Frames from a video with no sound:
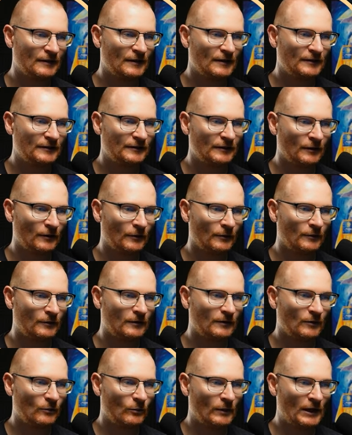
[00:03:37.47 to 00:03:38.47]
So
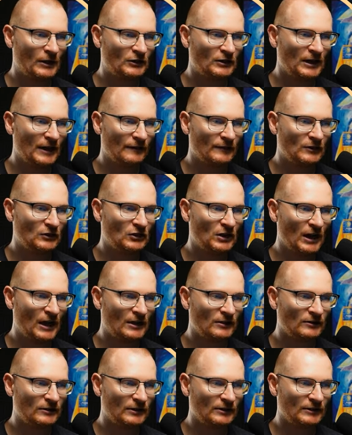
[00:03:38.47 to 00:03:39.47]
we actually have to change
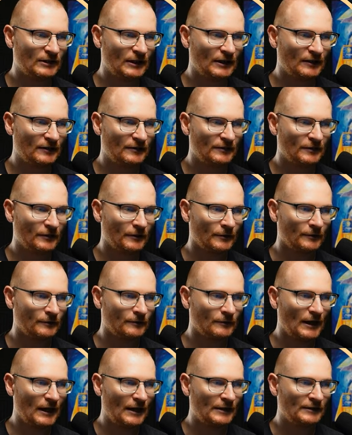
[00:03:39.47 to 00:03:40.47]
things here. So
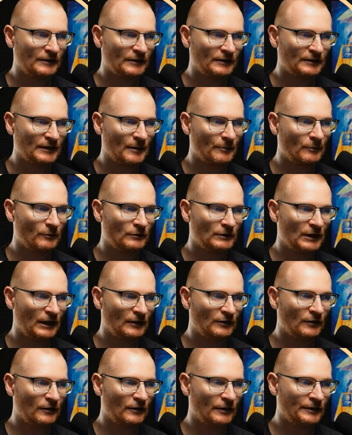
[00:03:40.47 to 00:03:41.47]
as an example, ten
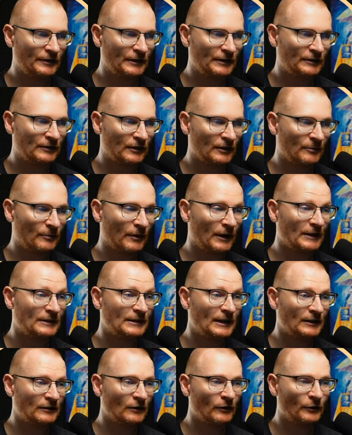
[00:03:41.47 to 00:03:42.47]
dollars is going to buy
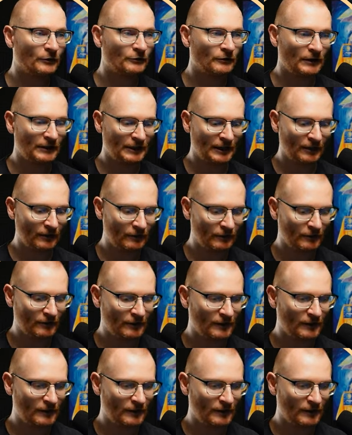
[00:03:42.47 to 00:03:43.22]
ten dollars right now.